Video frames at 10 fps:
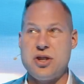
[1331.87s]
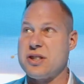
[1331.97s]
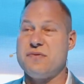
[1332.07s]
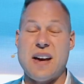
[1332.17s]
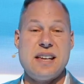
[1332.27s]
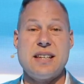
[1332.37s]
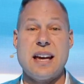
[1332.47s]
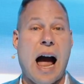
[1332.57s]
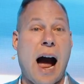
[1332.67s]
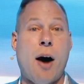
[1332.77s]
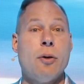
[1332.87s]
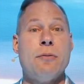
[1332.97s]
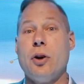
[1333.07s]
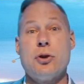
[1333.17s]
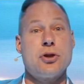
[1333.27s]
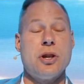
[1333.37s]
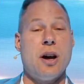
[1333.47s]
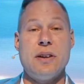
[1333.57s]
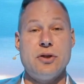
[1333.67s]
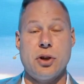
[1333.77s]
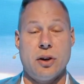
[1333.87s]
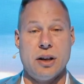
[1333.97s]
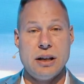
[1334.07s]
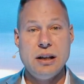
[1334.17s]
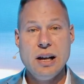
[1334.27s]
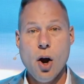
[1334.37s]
just facing our version of eternity